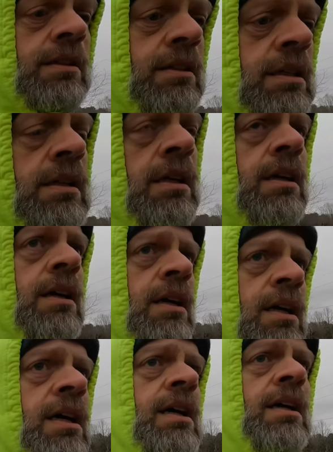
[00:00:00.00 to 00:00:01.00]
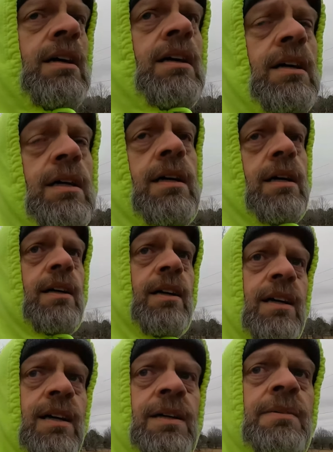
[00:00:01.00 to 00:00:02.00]

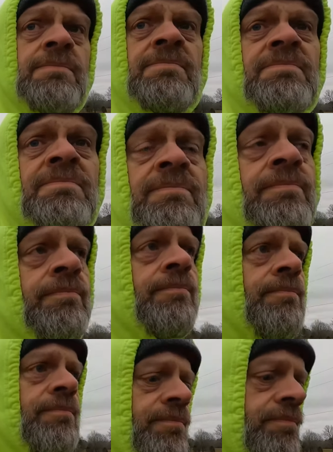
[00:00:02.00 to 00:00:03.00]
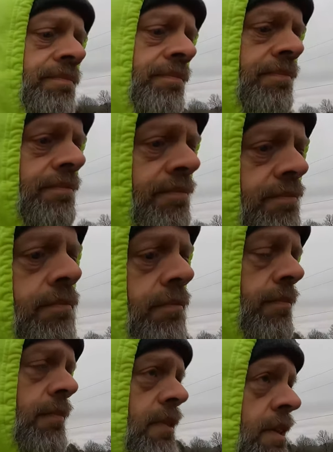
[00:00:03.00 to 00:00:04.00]

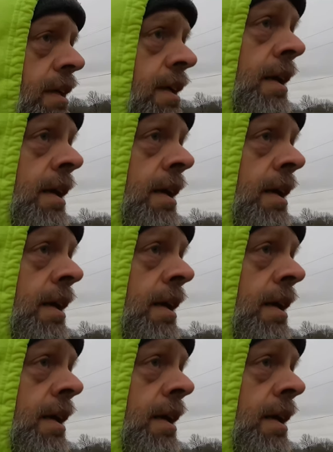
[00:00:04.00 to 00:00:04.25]
Nobody speaks.